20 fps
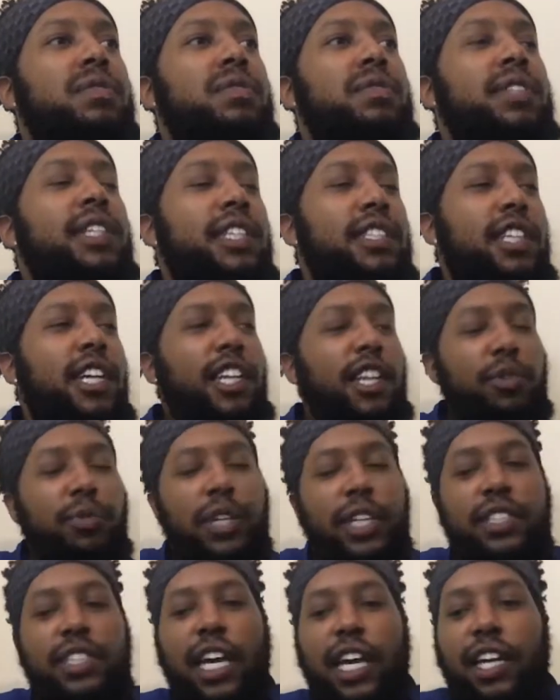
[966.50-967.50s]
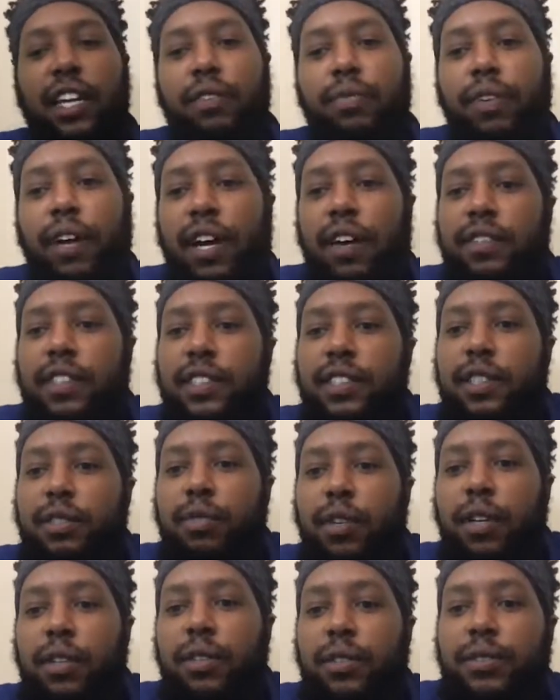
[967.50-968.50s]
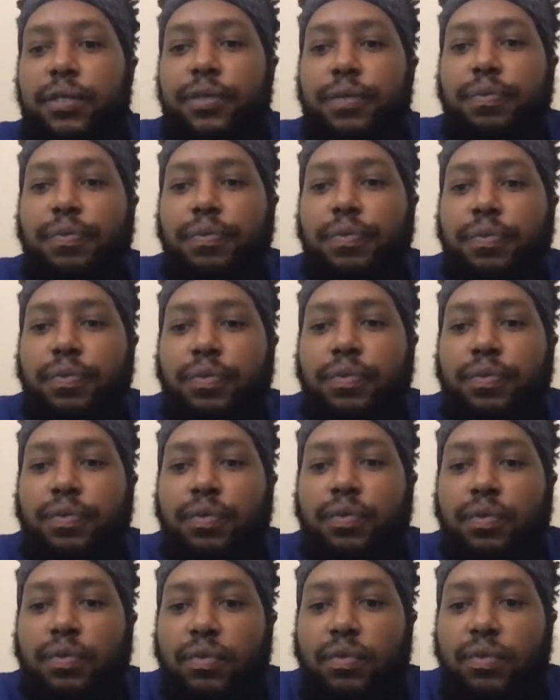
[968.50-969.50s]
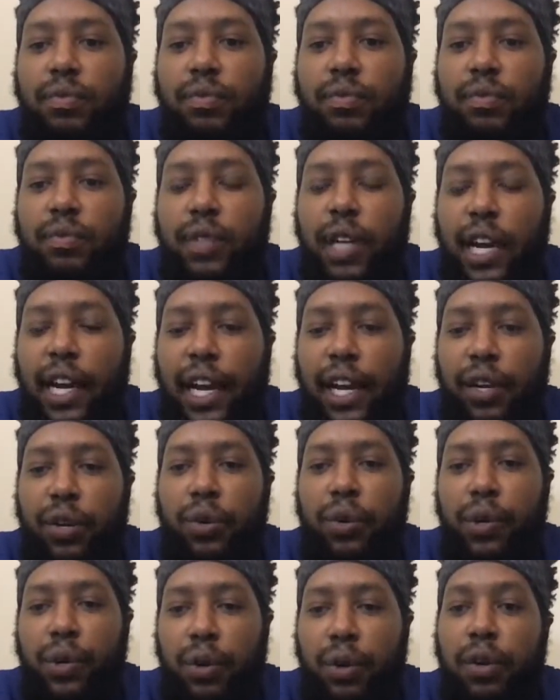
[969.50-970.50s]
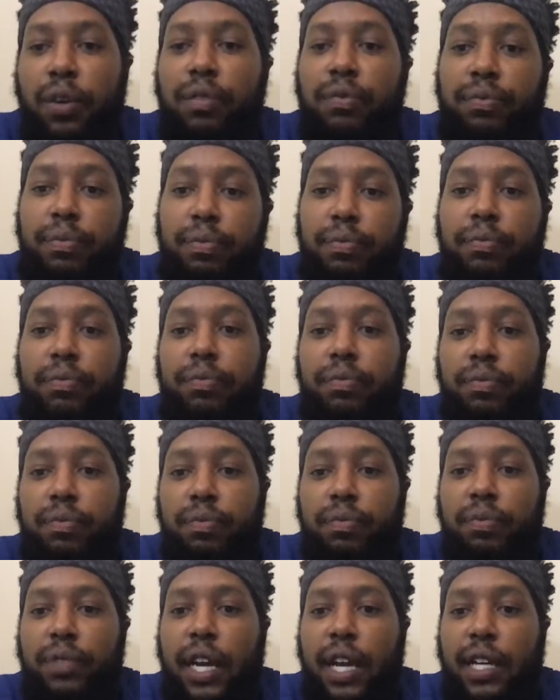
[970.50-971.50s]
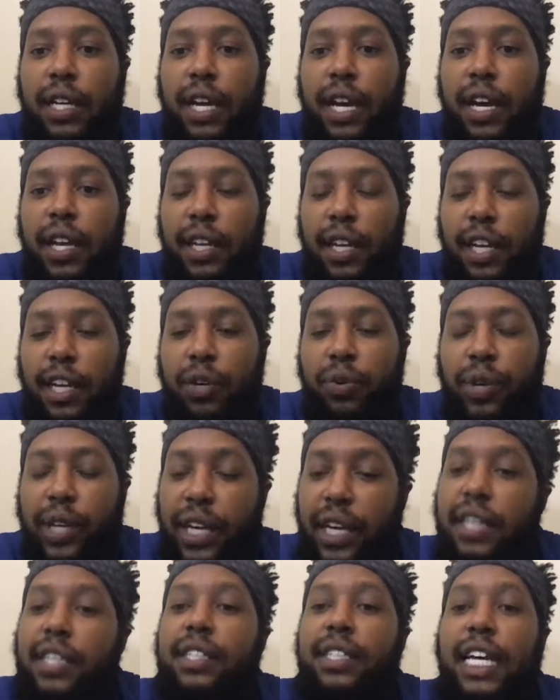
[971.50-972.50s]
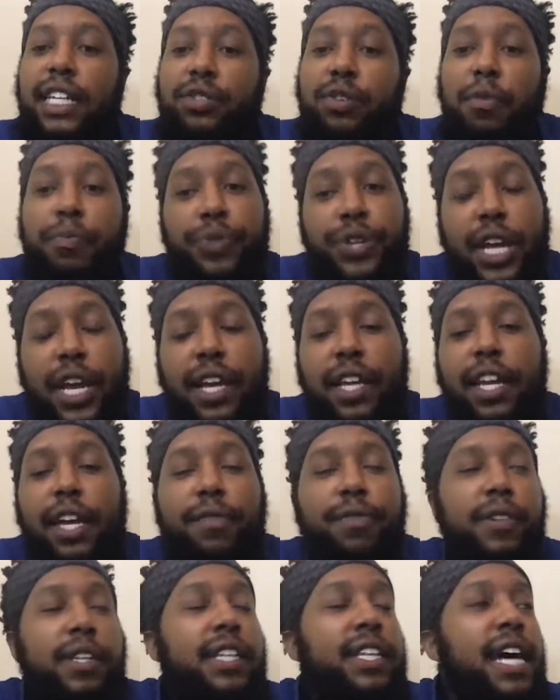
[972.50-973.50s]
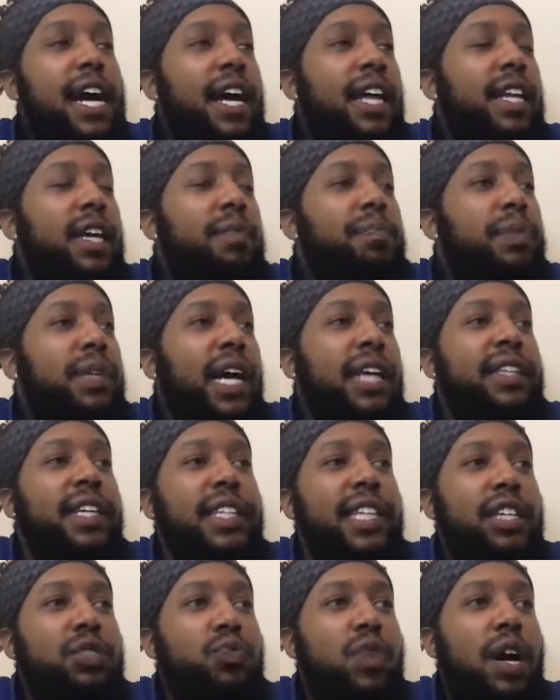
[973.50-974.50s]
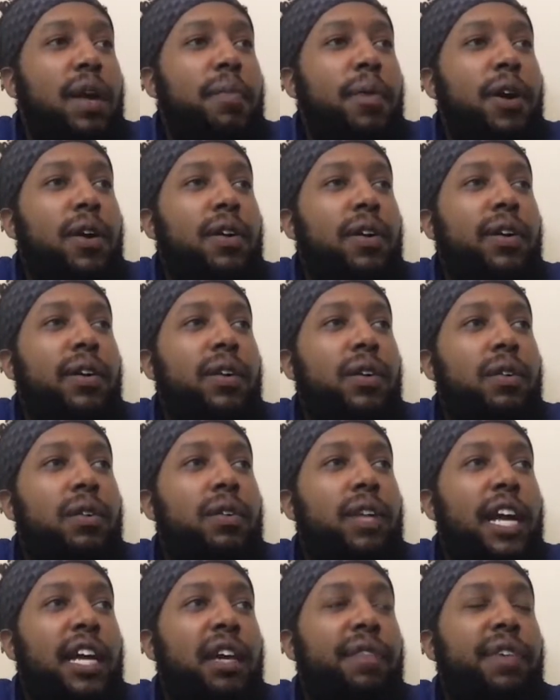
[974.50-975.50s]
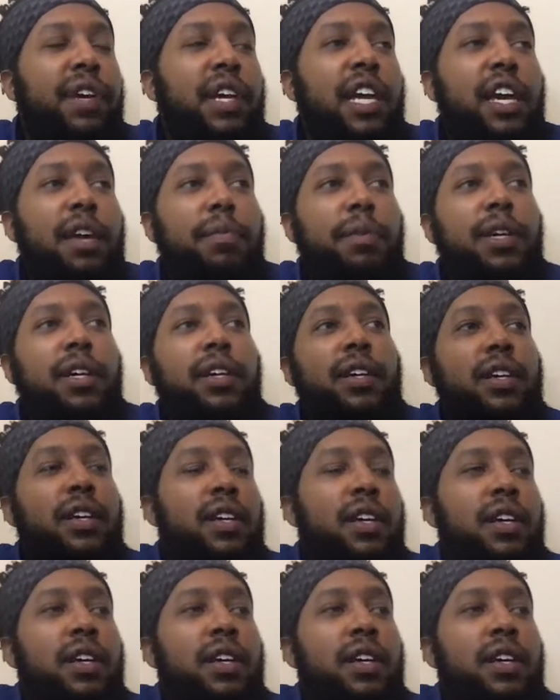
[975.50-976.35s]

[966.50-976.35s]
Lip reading: Kentucky wins 85-0. I got New York. That dialect. Yeah, that's what I'm saying. Like, for the dialect, I think that's why I'm hurt. Like, if it gave me